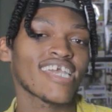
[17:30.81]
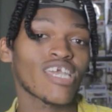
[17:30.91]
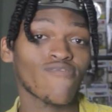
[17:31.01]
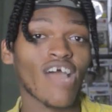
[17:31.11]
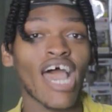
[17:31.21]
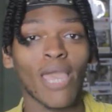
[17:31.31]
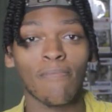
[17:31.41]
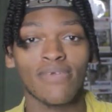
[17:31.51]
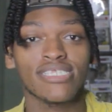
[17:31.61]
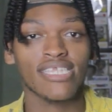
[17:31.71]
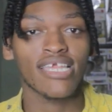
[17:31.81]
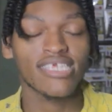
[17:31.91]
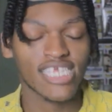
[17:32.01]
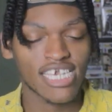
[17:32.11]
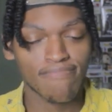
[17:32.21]
If I missed
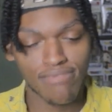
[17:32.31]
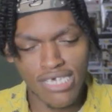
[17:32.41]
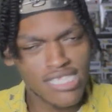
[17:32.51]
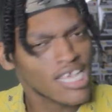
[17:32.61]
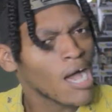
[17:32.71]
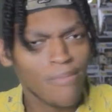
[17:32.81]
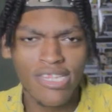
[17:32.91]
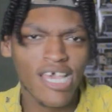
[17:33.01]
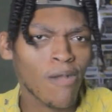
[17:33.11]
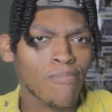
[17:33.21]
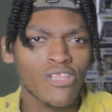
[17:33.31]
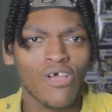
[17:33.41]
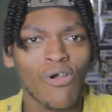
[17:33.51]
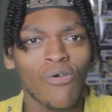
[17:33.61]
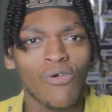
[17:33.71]
anything, please comment down
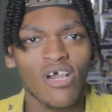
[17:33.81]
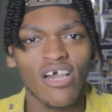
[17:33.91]
below